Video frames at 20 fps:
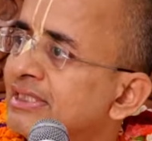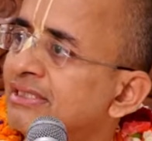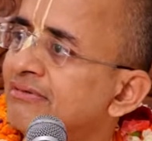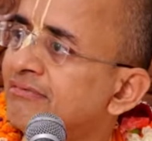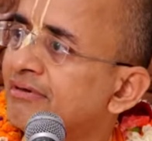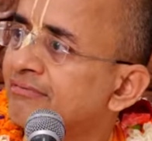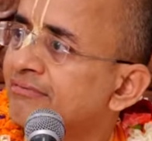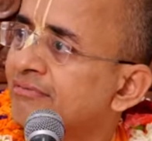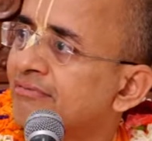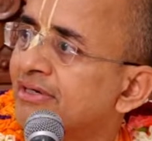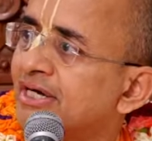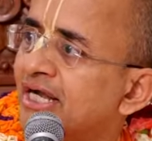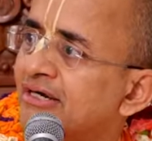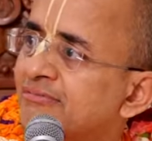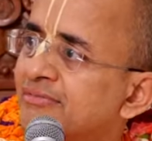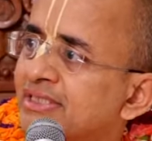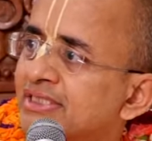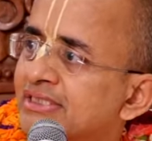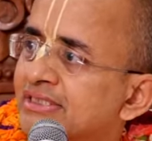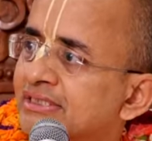even from
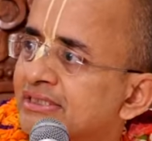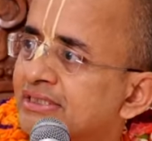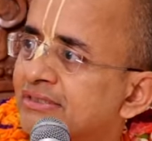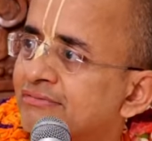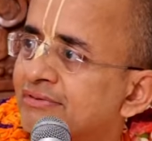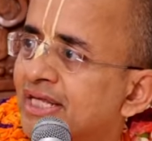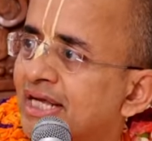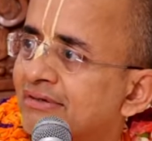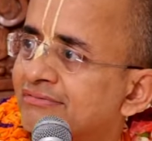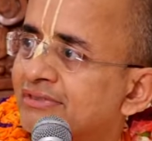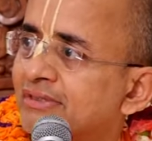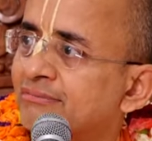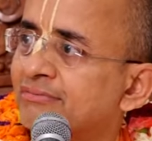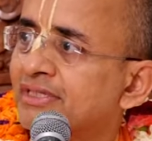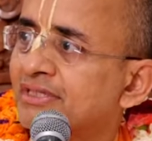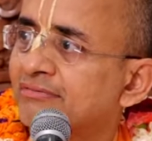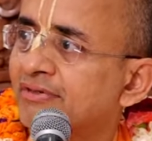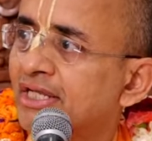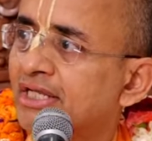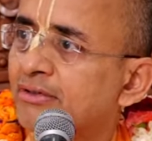karmis if they have
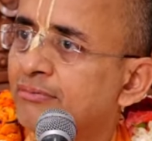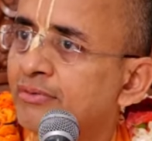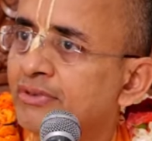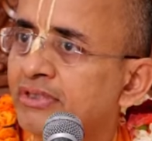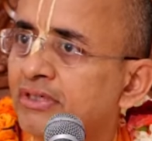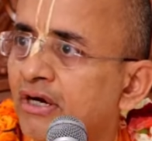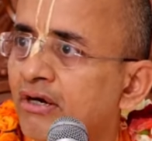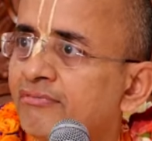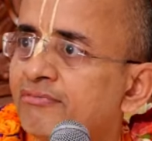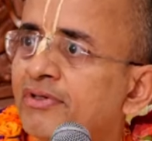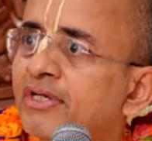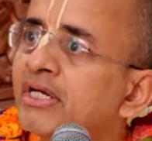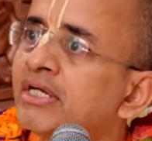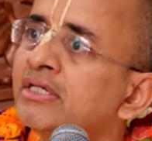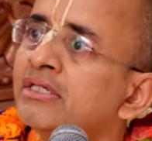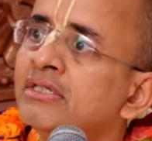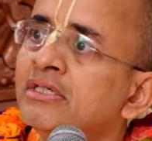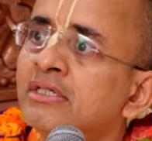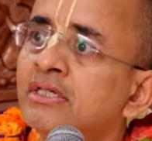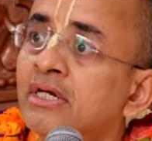something valuable to
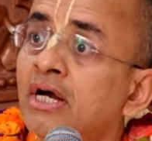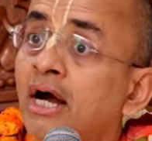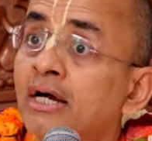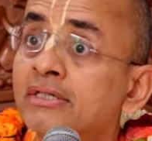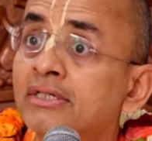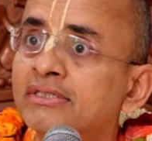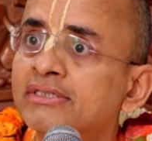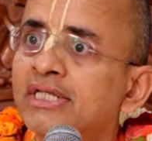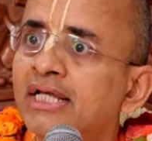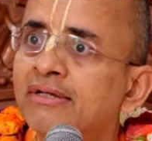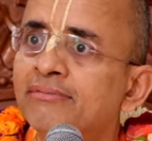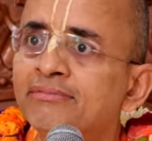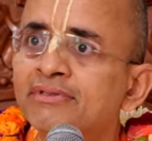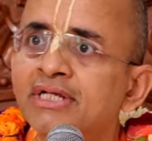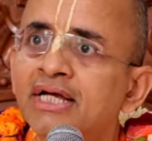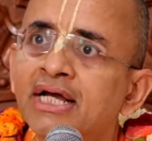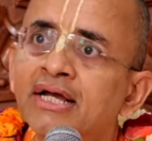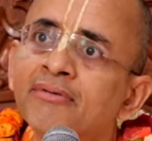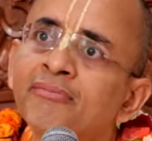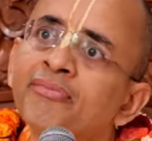offer. At the
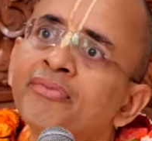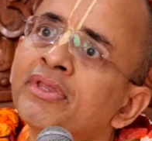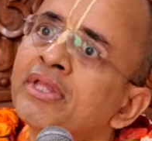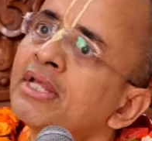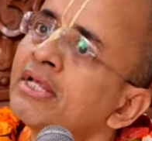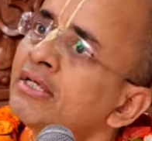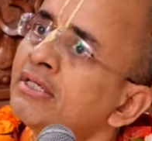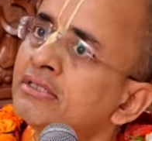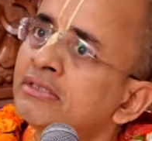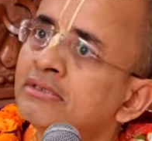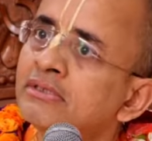same time,